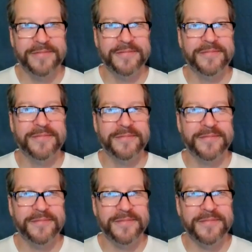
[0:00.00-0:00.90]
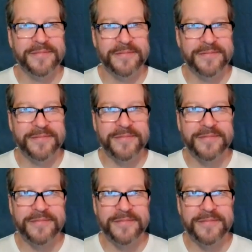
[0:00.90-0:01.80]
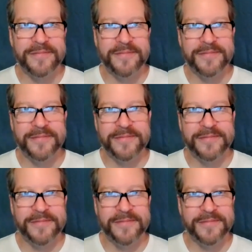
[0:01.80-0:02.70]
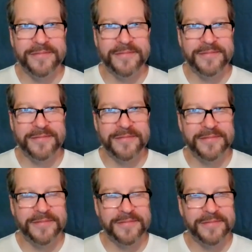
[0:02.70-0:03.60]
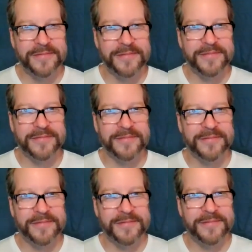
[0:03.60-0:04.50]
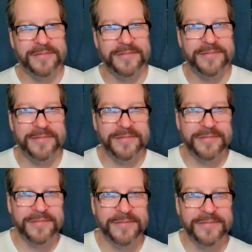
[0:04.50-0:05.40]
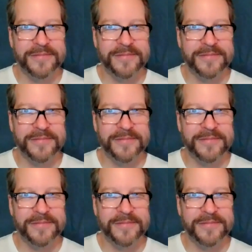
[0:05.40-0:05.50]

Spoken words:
No words are spoken by the person on screen.